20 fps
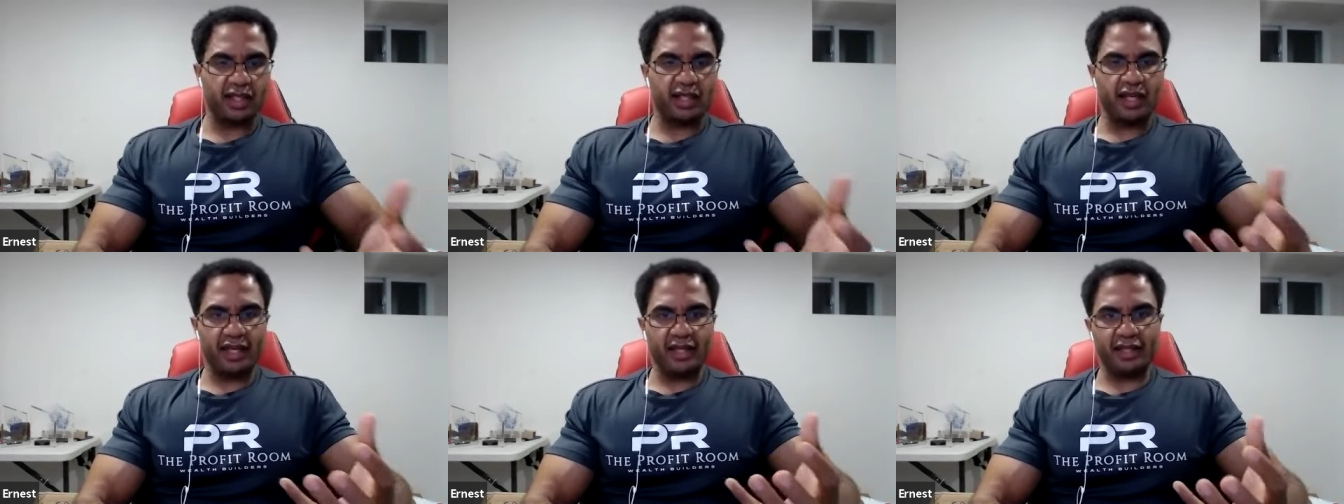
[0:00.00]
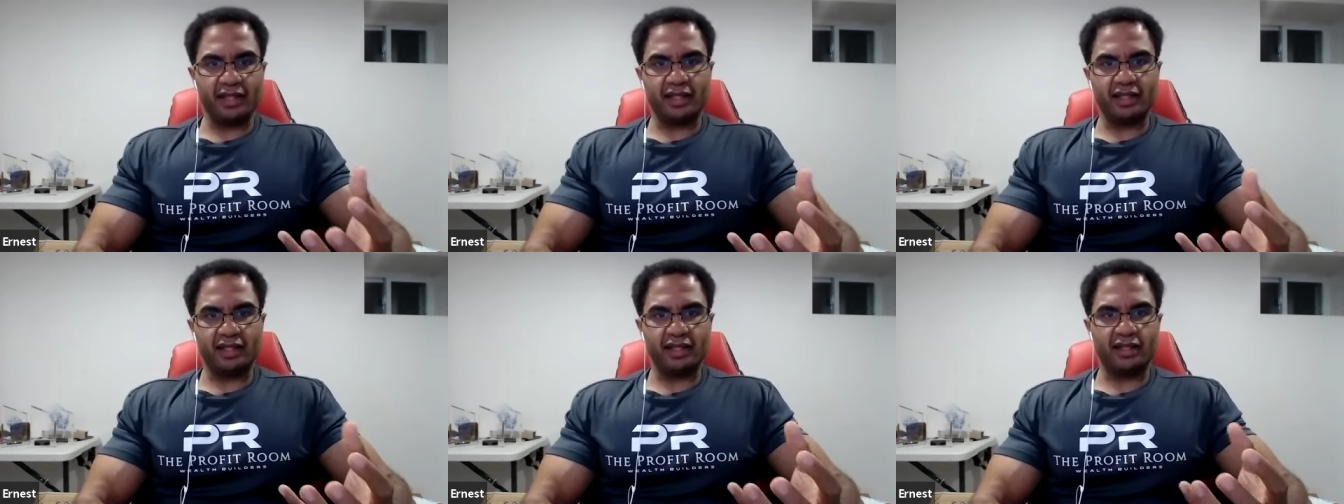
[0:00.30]

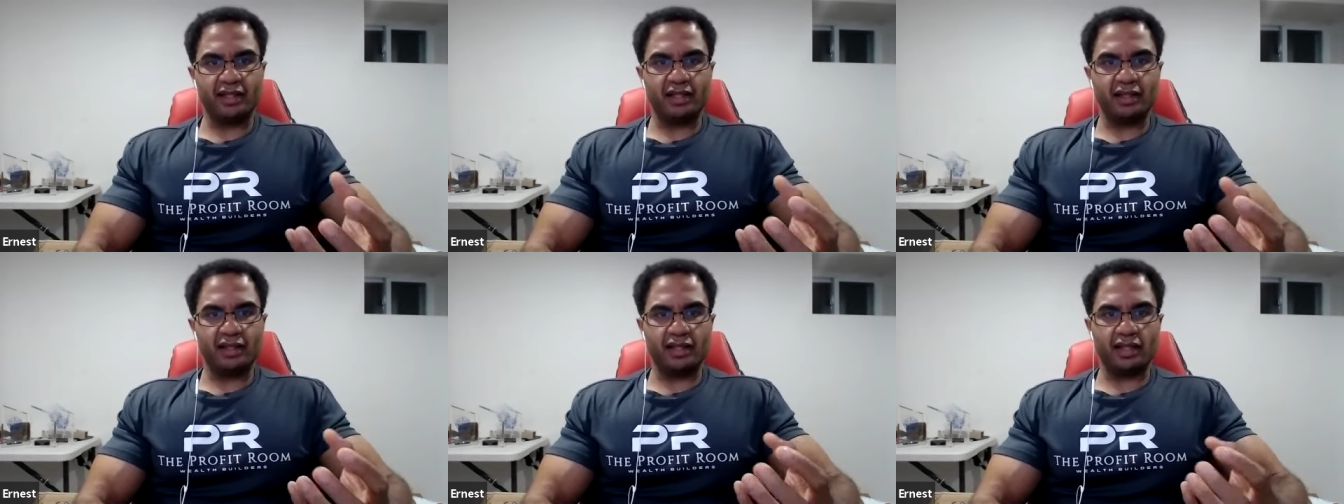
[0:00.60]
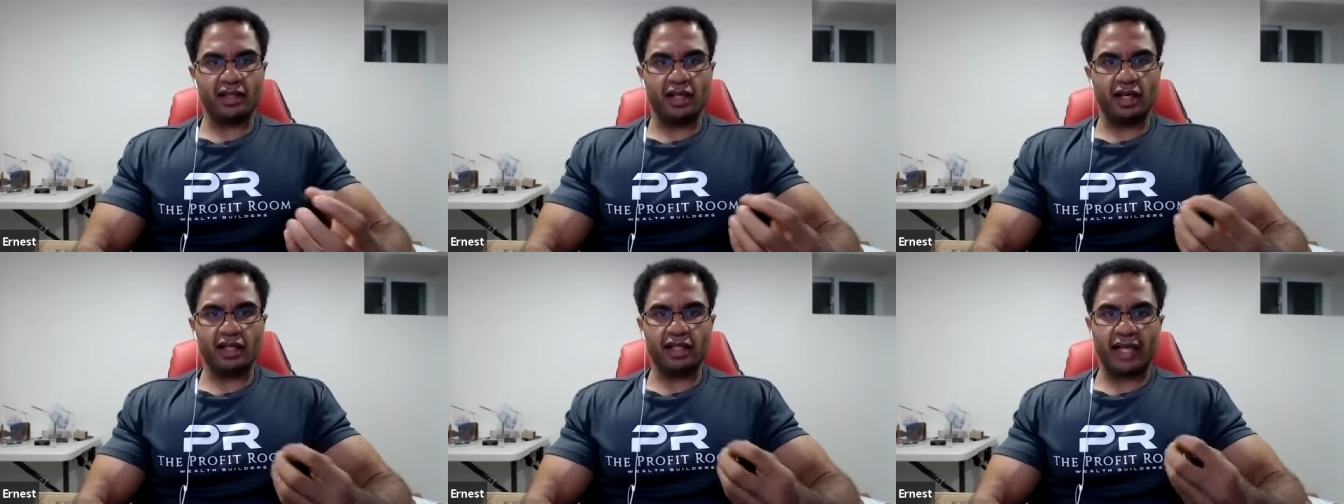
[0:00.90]
And
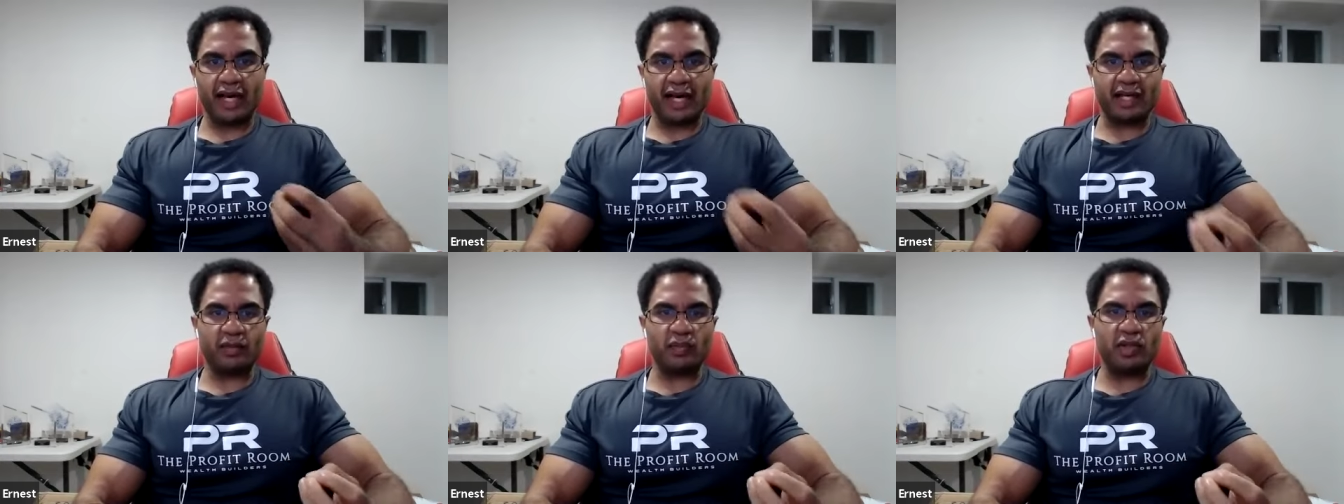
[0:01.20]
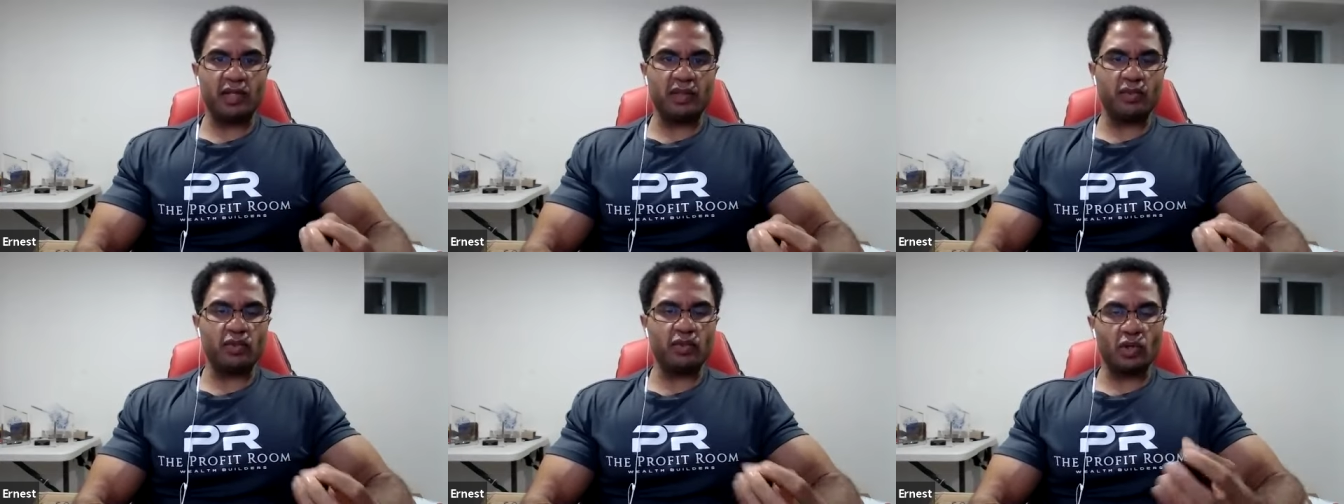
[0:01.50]
a lot of
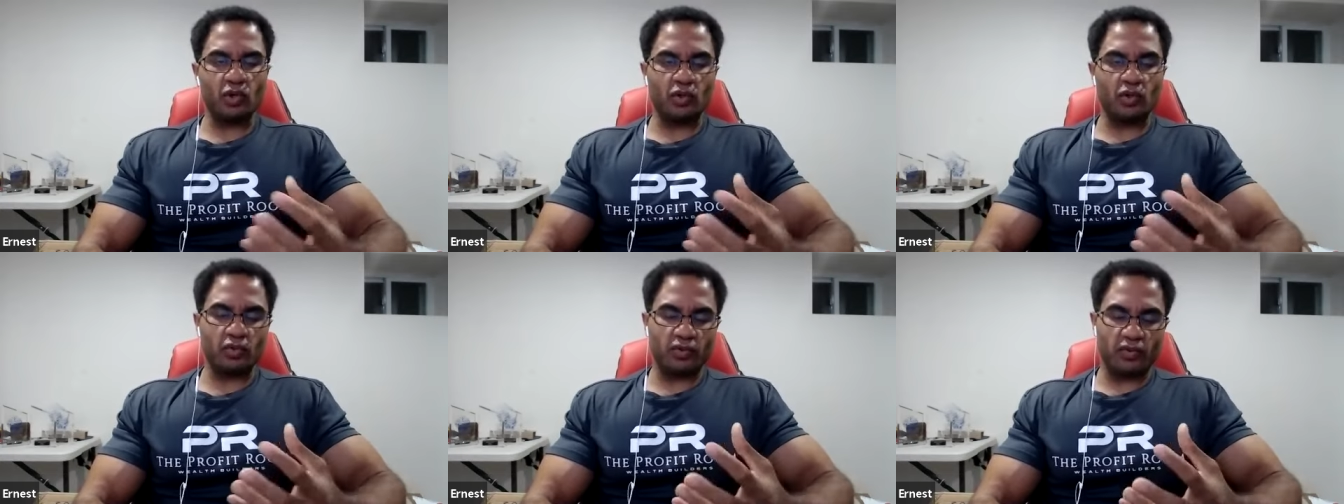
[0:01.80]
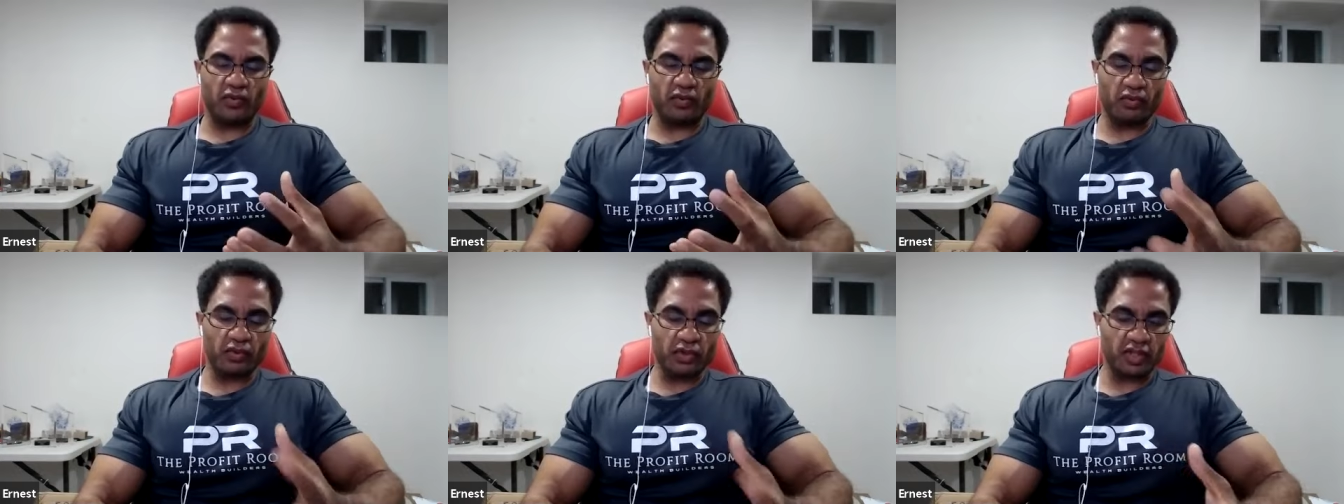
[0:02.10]
people don't
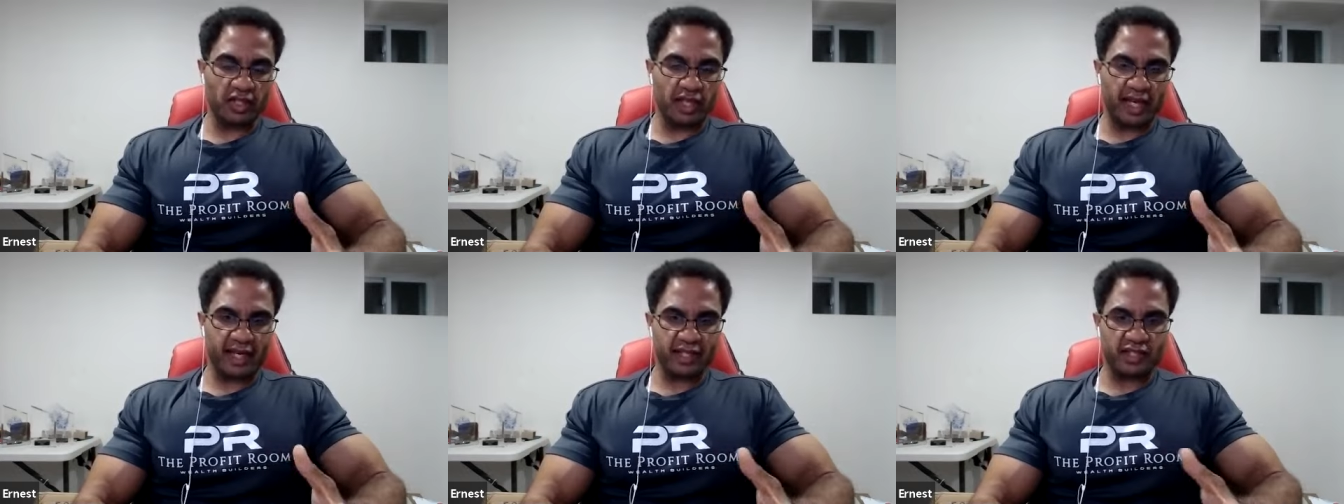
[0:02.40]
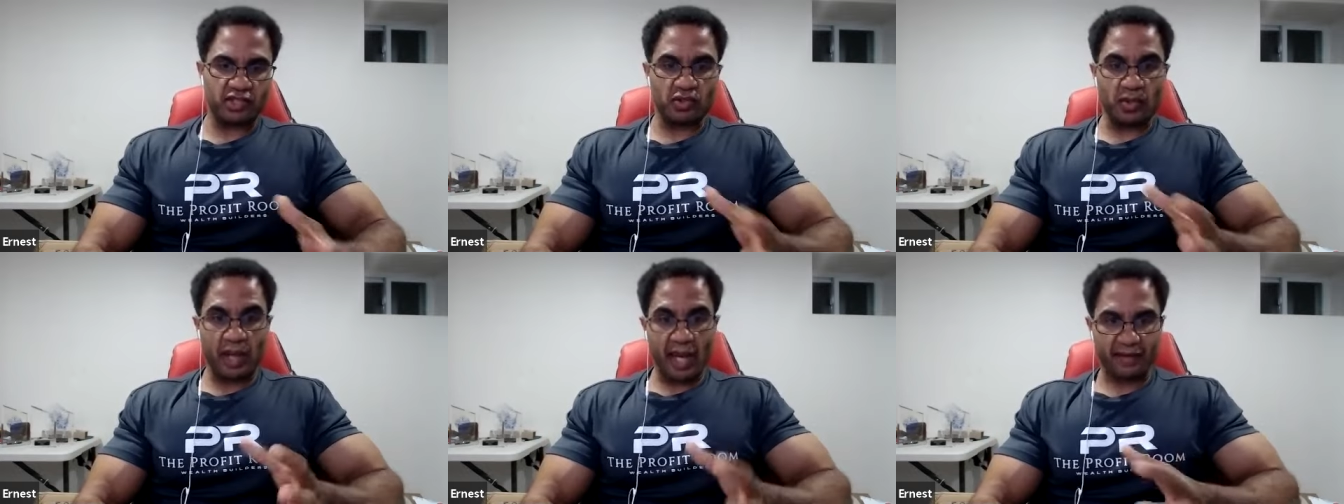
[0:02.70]

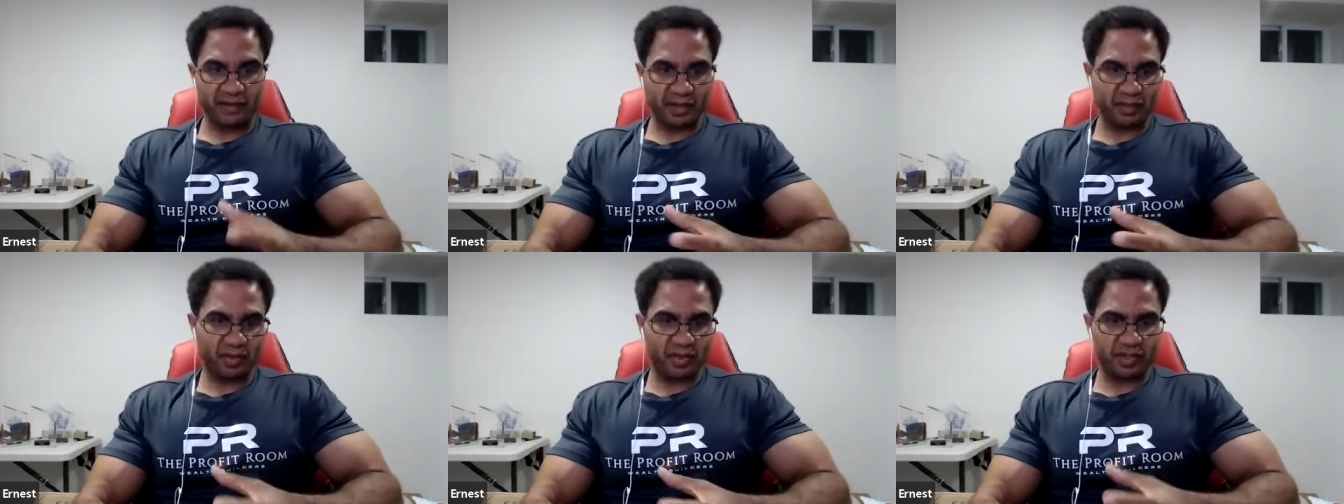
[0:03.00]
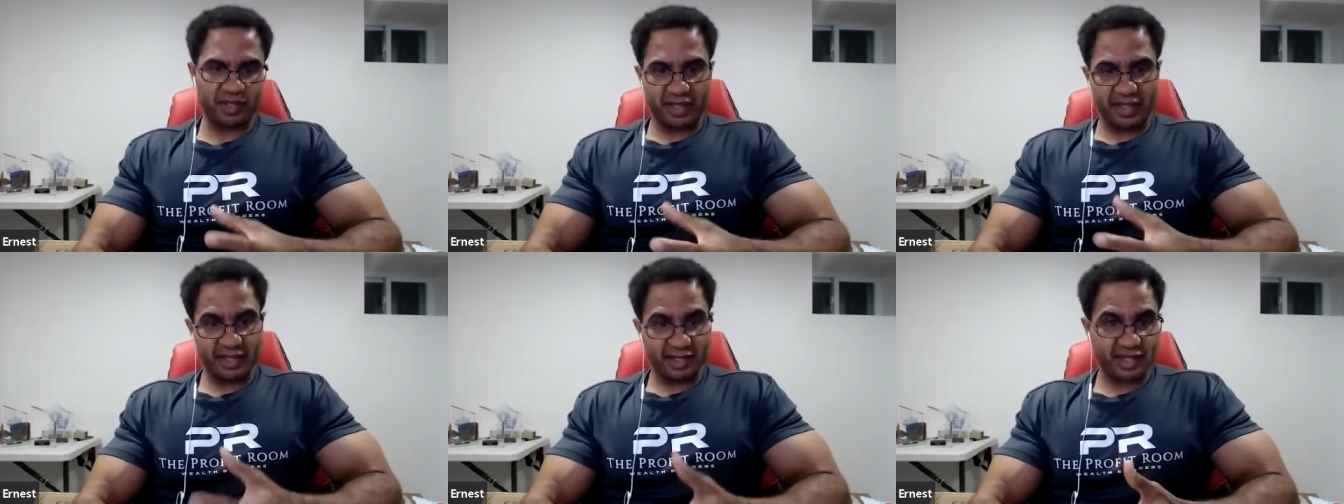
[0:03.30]
realize you have to put
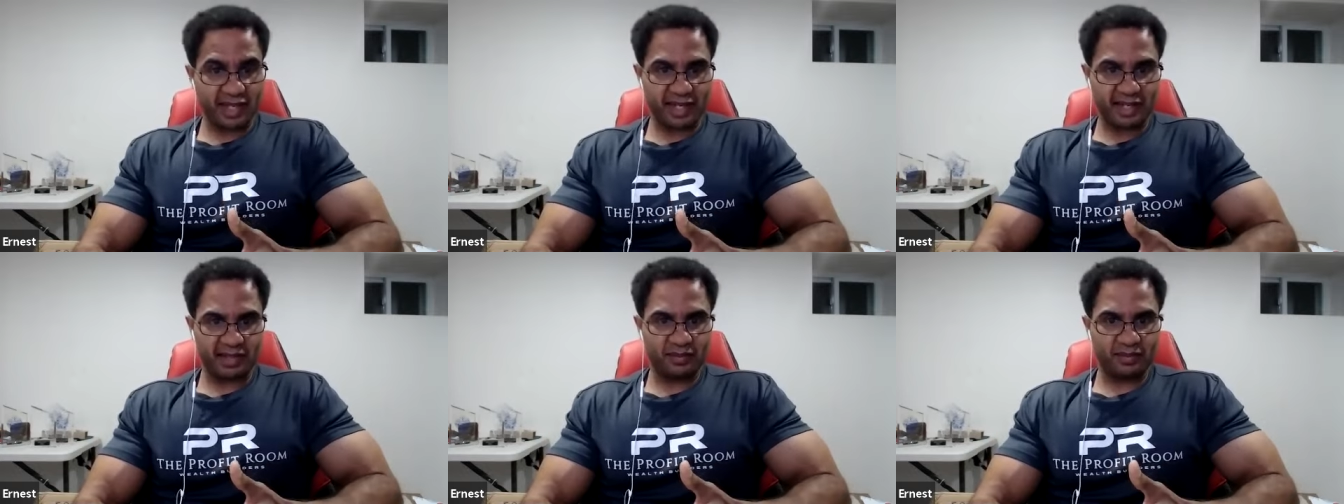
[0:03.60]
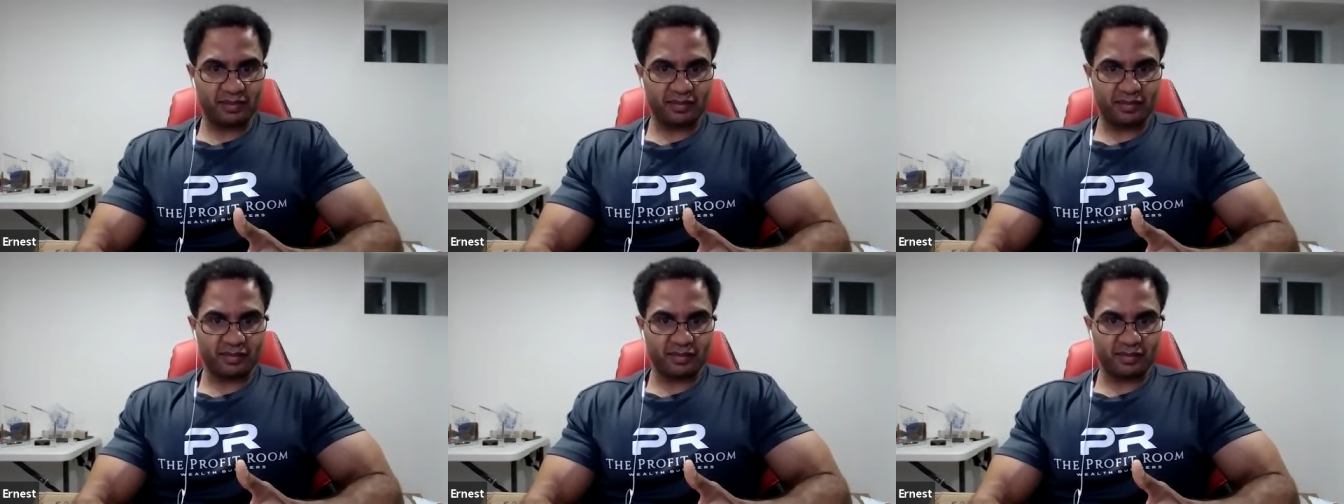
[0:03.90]
in that time,